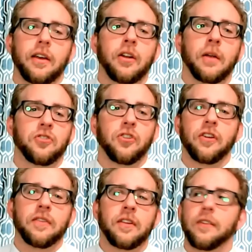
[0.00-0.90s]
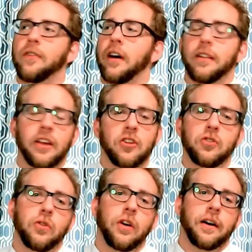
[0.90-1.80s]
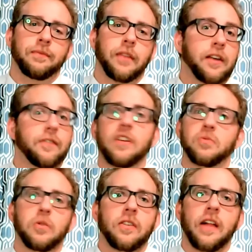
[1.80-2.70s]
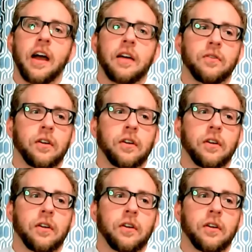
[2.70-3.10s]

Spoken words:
I'm sure even if like you do Facebook Live